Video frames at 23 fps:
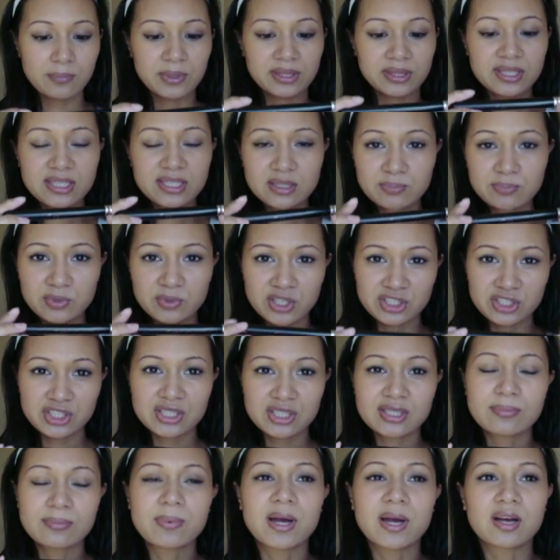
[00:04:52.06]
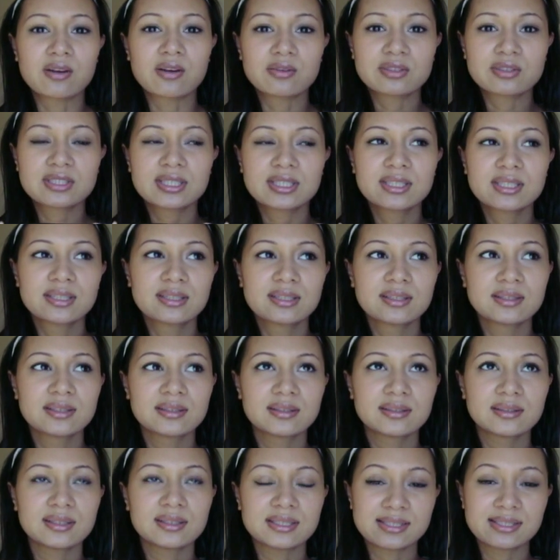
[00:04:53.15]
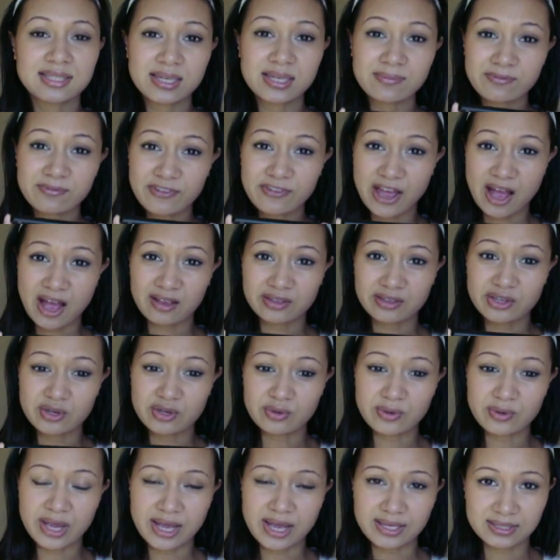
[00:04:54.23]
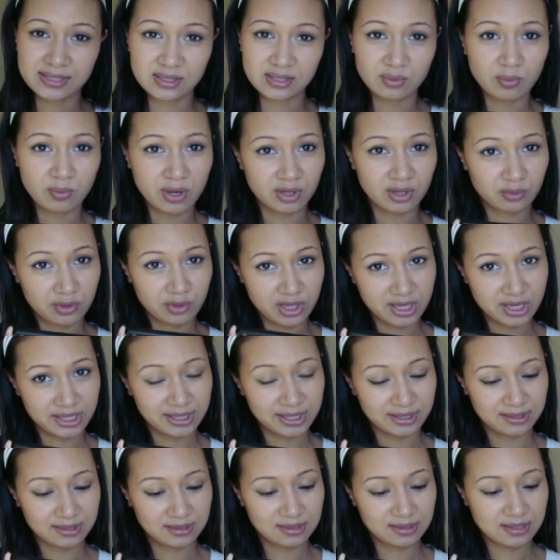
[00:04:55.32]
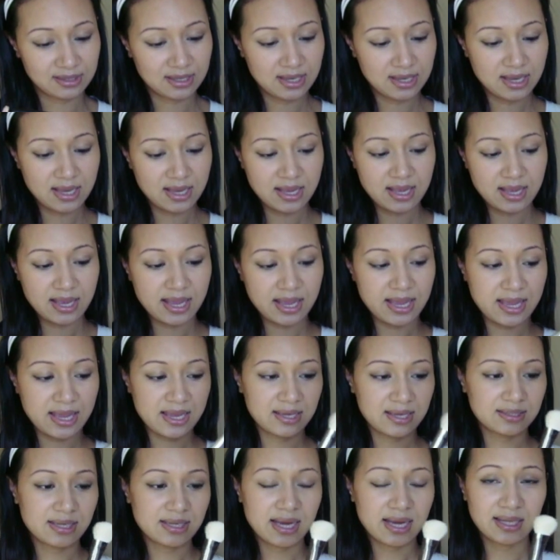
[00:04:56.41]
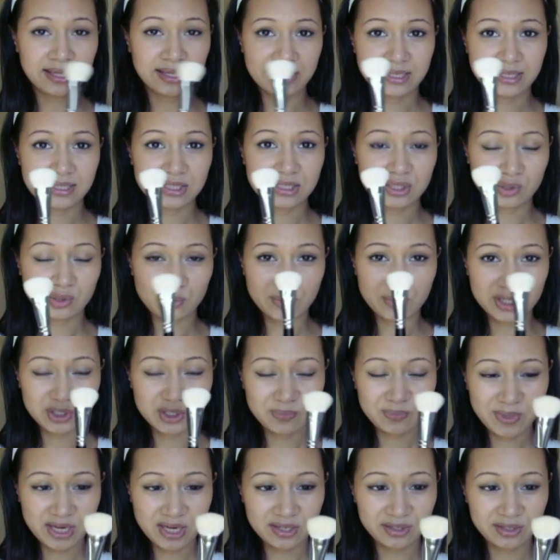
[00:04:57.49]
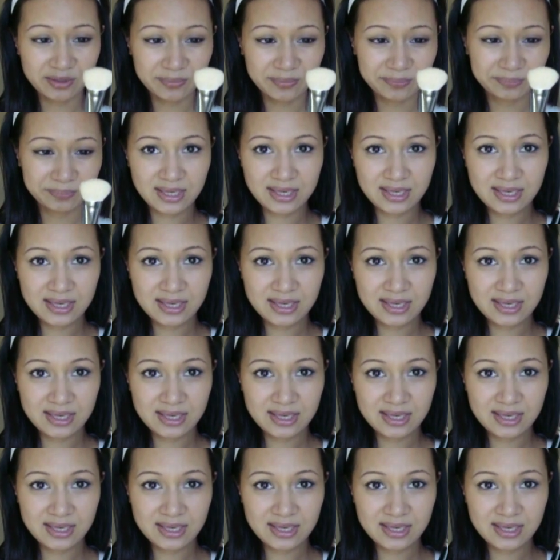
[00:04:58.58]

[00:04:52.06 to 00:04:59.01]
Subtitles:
But this brush is about the same value as the 109, and I like it so much better.